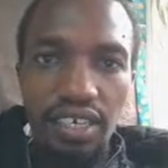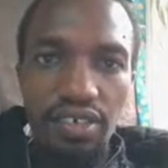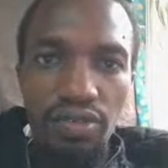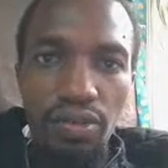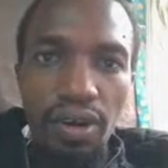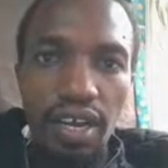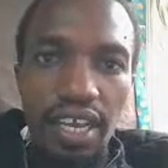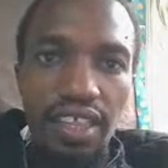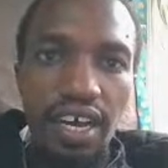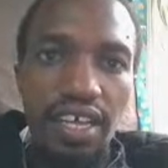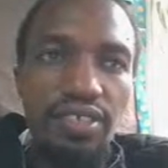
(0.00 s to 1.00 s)
to
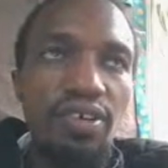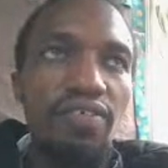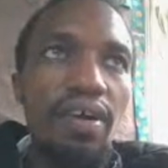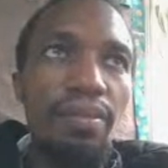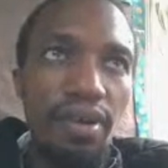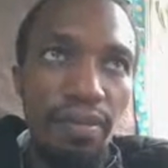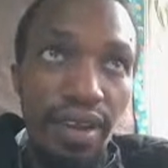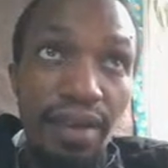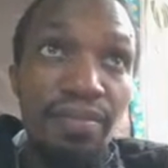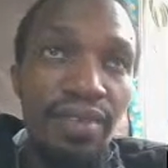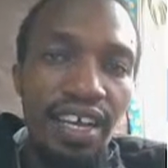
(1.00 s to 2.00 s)
either solve a problem